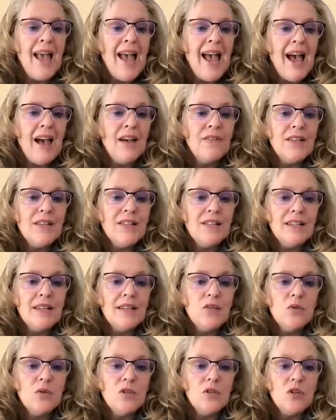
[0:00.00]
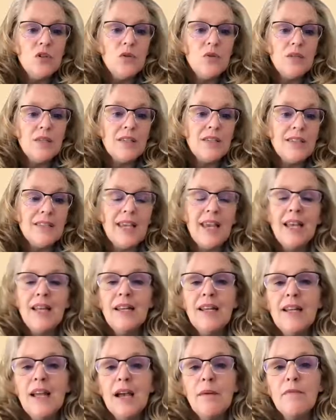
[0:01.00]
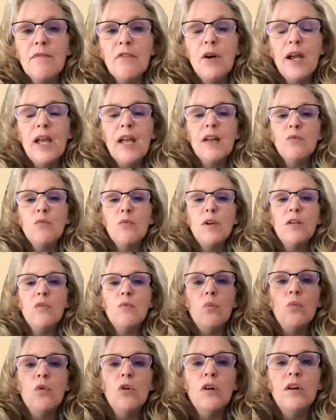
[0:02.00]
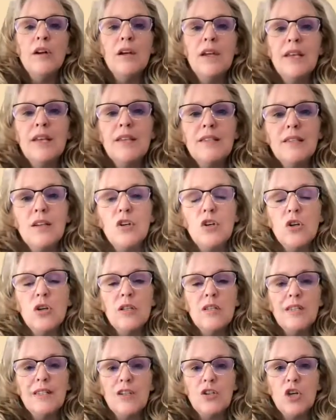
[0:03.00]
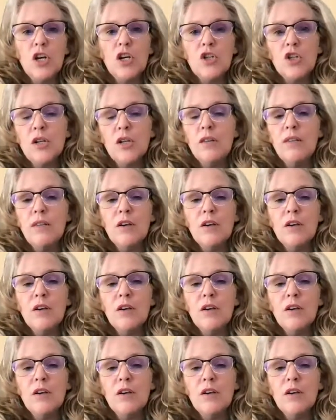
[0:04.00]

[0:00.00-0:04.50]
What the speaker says: Having students use a scanning app for handwritten work is a good suggestion.